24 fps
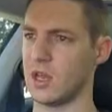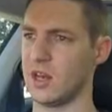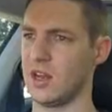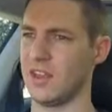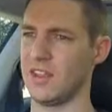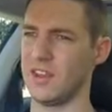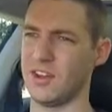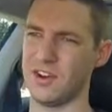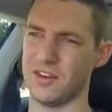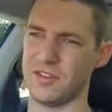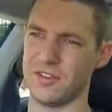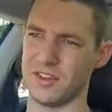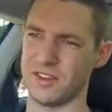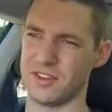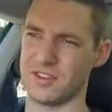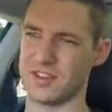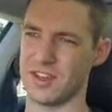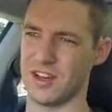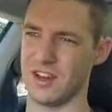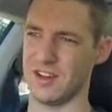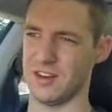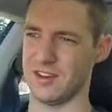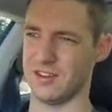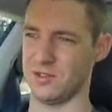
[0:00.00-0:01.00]
Now the owner of this
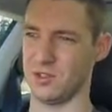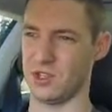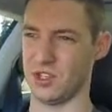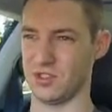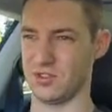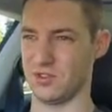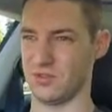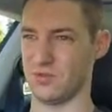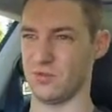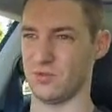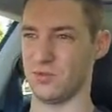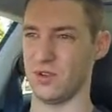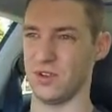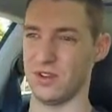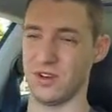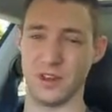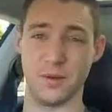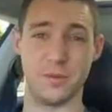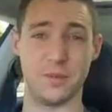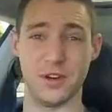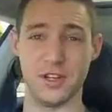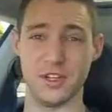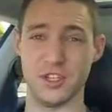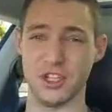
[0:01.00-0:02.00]
car doesn't really
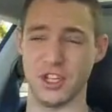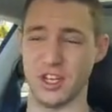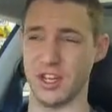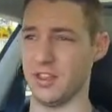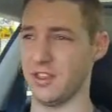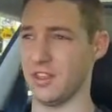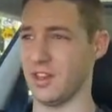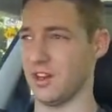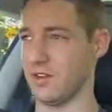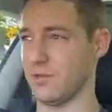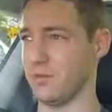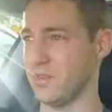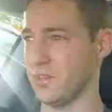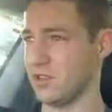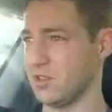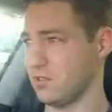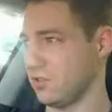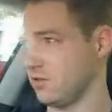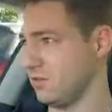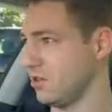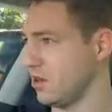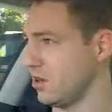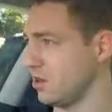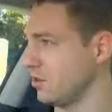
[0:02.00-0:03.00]
appreciate that,
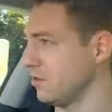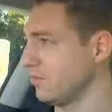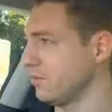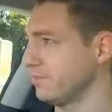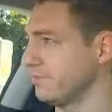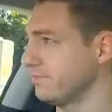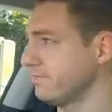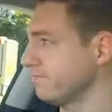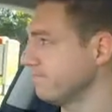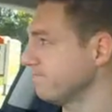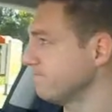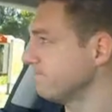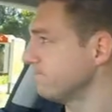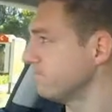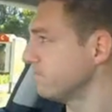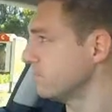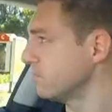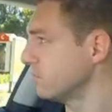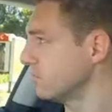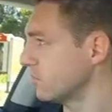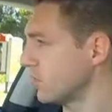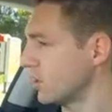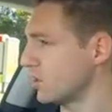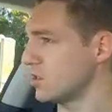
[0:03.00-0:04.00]
which, you know,
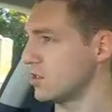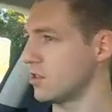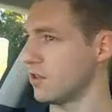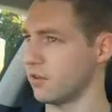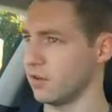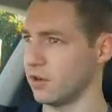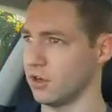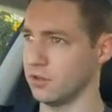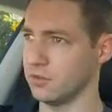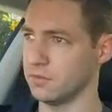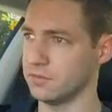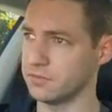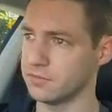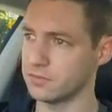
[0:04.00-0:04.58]
each to their own.